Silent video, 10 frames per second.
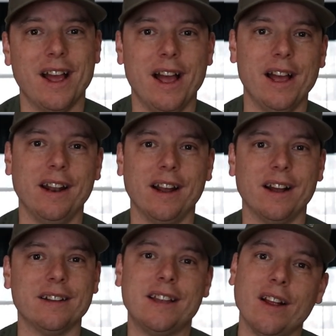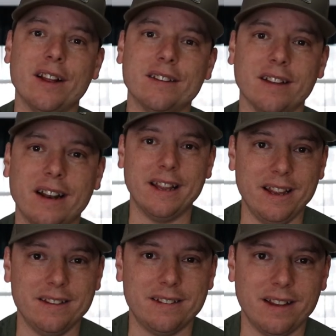And I got to tell you, it's an
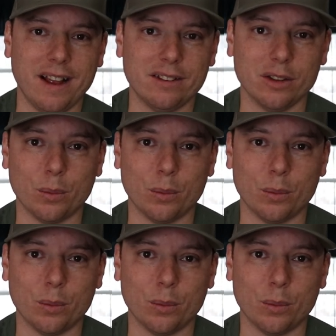easy test.